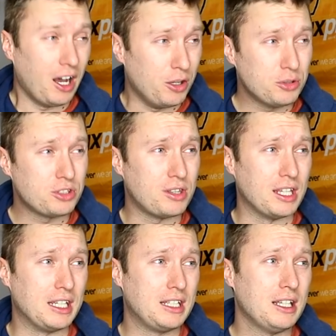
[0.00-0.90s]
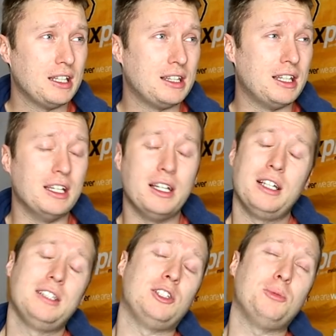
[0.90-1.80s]
I also think
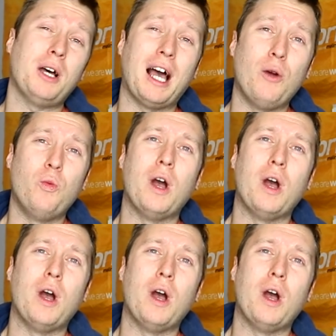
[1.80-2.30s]
that despite how